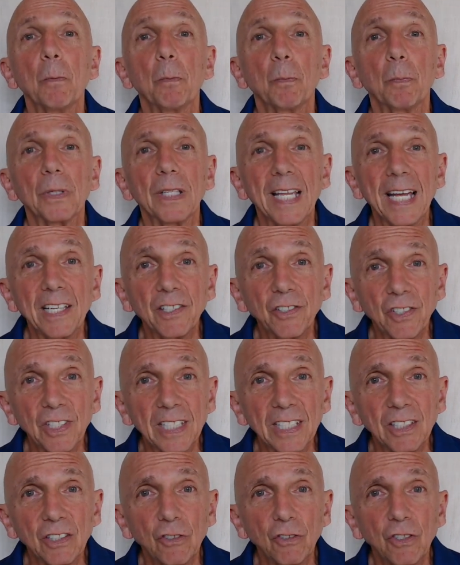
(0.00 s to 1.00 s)

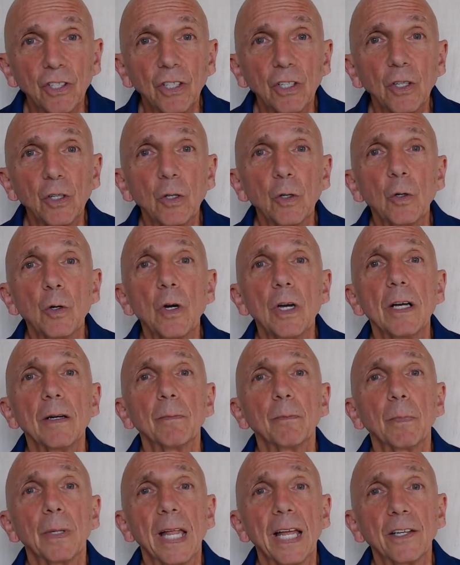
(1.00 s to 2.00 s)
blessings to you,
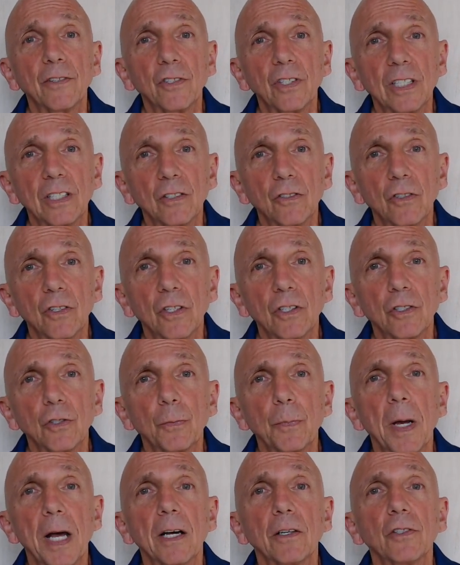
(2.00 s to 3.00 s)
blessings to your
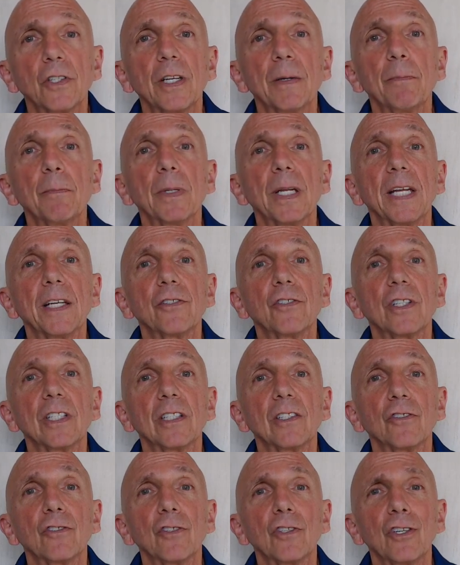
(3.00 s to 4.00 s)
spouse, and
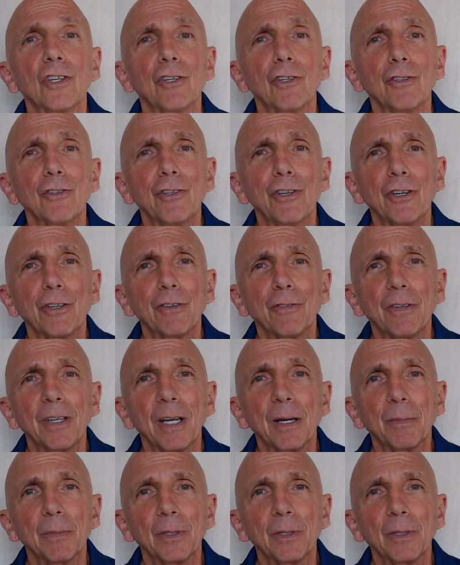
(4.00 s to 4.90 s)
blessings to your family.